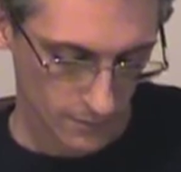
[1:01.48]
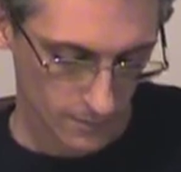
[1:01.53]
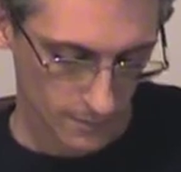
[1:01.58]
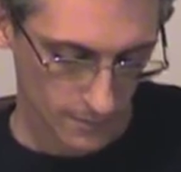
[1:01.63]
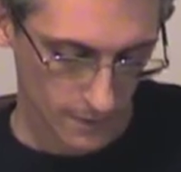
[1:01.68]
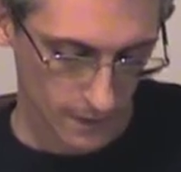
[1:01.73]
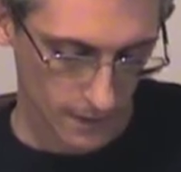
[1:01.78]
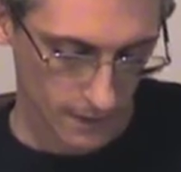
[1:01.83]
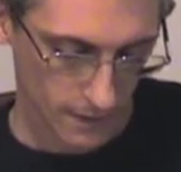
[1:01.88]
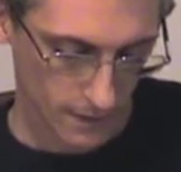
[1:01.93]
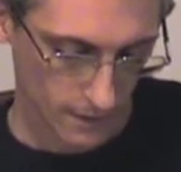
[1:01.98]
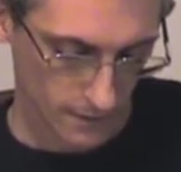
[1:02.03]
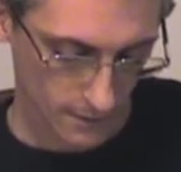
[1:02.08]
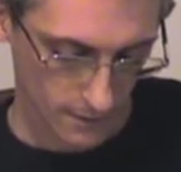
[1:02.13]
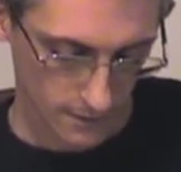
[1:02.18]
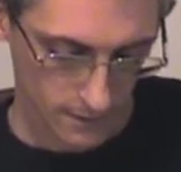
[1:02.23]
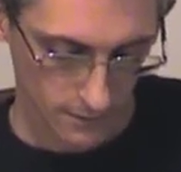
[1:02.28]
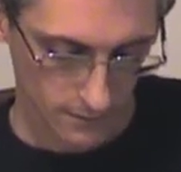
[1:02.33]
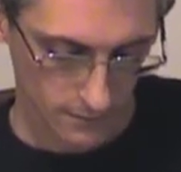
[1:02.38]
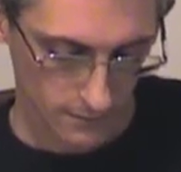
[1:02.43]
make
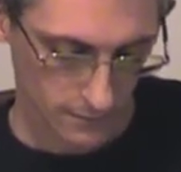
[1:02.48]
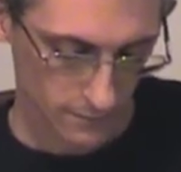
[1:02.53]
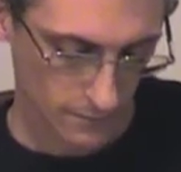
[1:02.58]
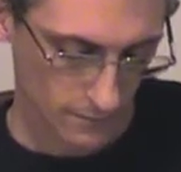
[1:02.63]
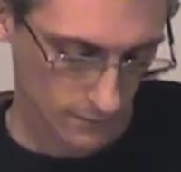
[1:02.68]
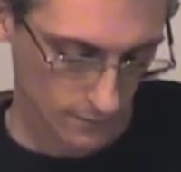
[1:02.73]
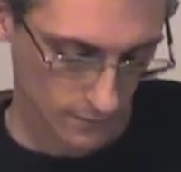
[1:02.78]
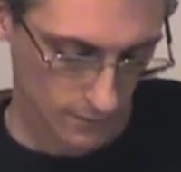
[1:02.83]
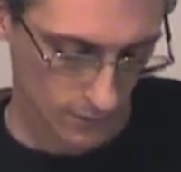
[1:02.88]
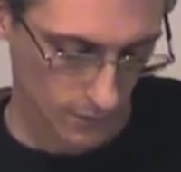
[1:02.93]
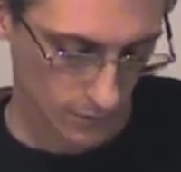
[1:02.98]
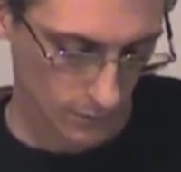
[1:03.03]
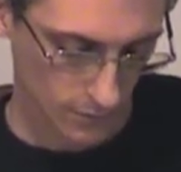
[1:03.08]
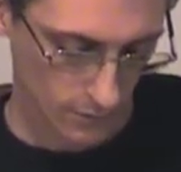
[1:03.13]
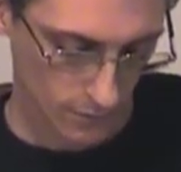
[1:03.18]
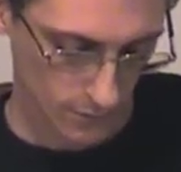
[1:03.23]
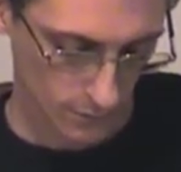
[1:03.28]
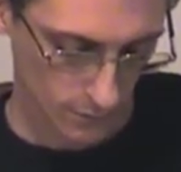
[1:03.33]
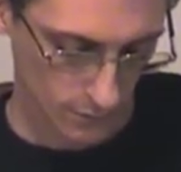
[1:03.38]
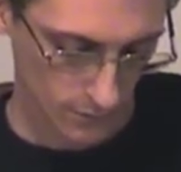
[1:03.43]
a note,
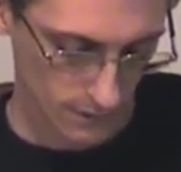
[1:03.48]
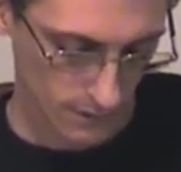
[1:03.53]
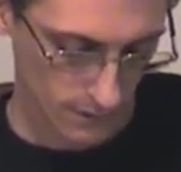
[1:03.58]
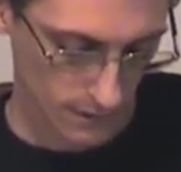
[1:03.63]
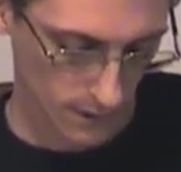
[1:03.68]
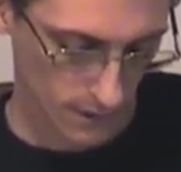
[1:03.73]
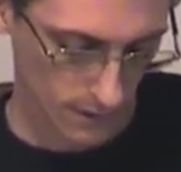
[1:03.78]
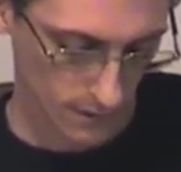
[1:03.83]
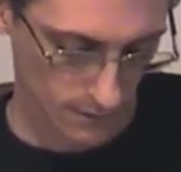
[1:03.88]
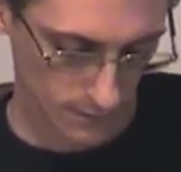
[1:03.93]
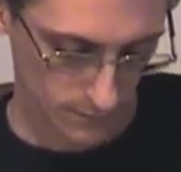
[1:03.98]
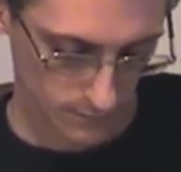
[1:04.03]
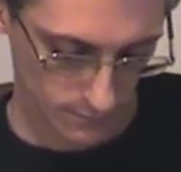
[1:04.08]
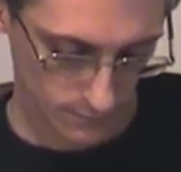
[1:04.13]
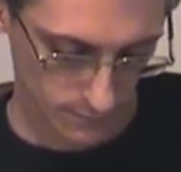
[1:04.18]
so to say.